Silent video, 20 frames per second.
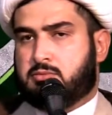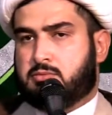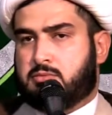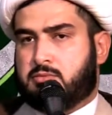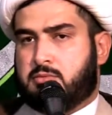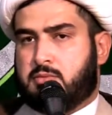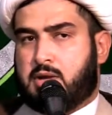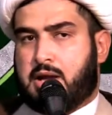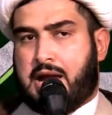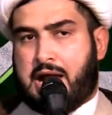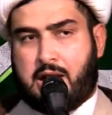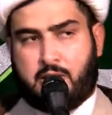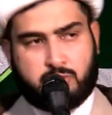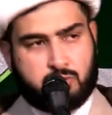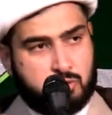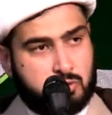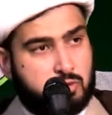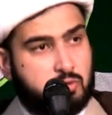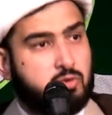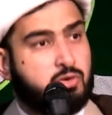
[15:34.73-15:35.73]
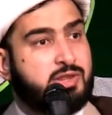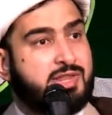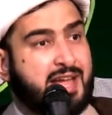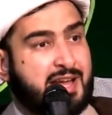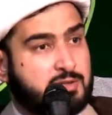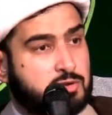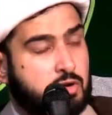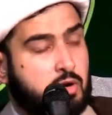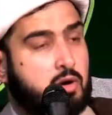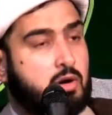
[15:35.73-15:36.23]
How to do it,
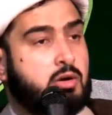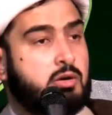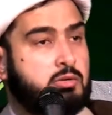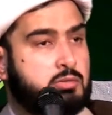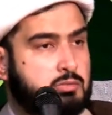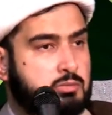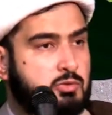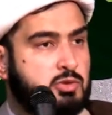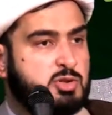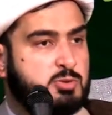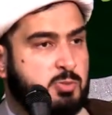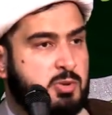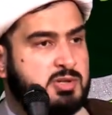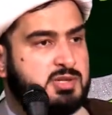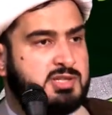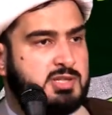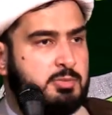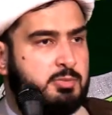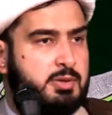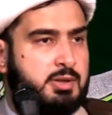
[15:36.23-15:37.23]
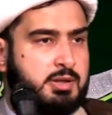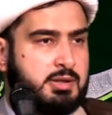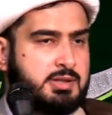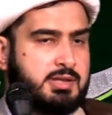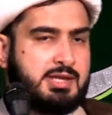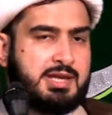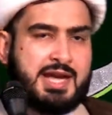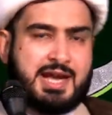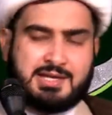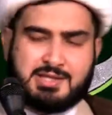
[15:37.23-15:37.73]
that's our responsibility.
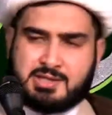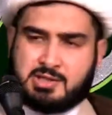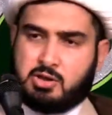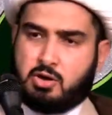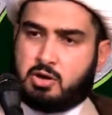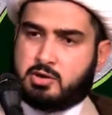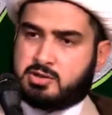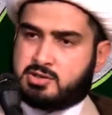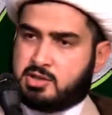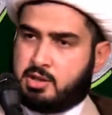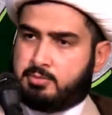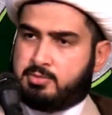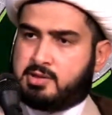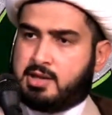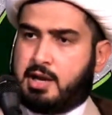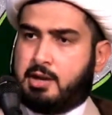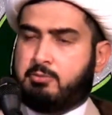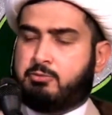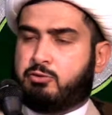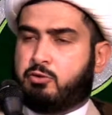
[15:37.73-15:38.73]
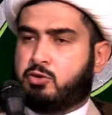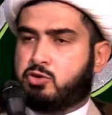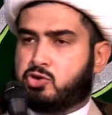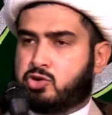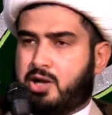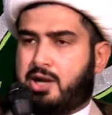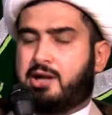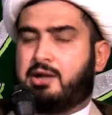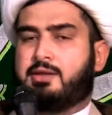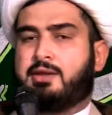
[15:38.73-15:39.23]
Yes, there are some time for a
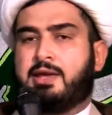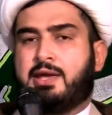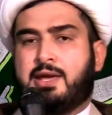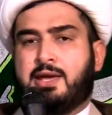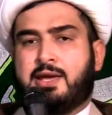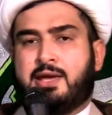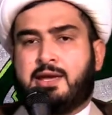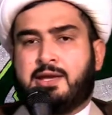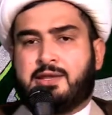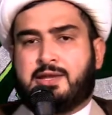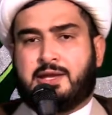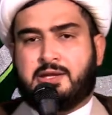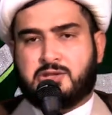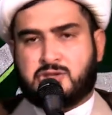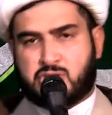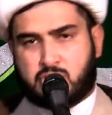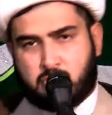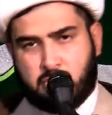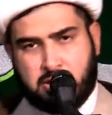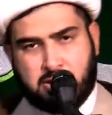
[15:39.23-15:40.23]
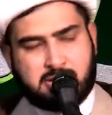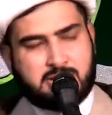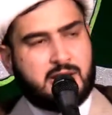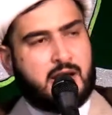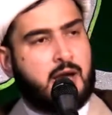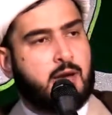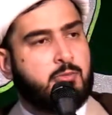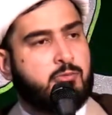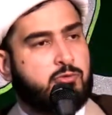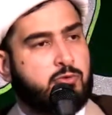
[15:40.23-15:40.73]
child that the screen
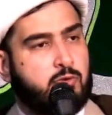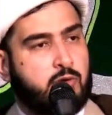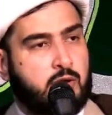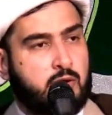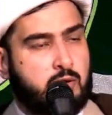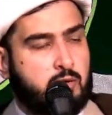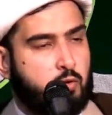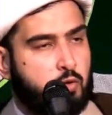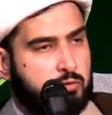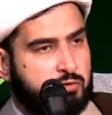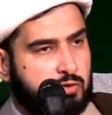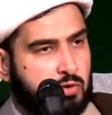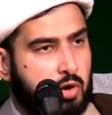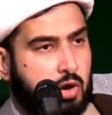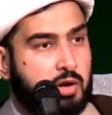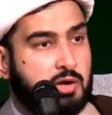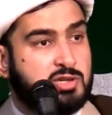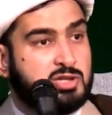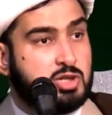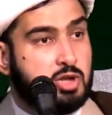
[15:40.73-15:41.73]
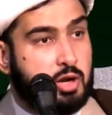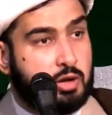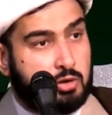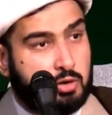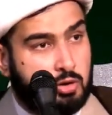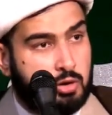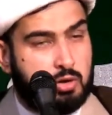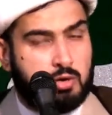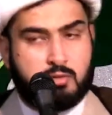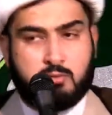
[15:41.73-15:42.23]
time overall is not
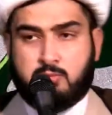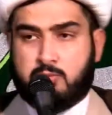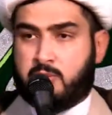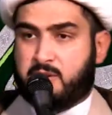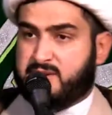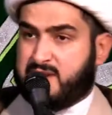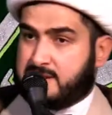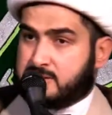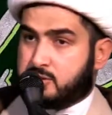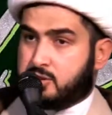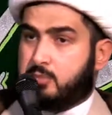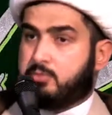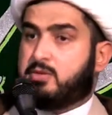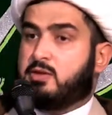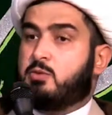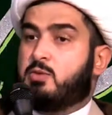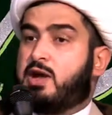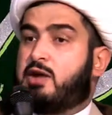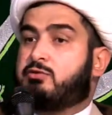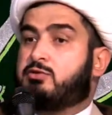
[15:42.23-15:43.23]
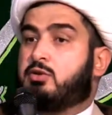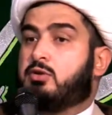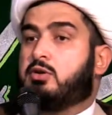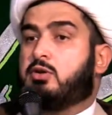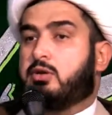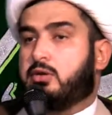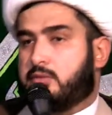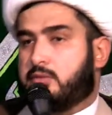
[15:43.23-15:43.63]
good, but that's something we have to learn.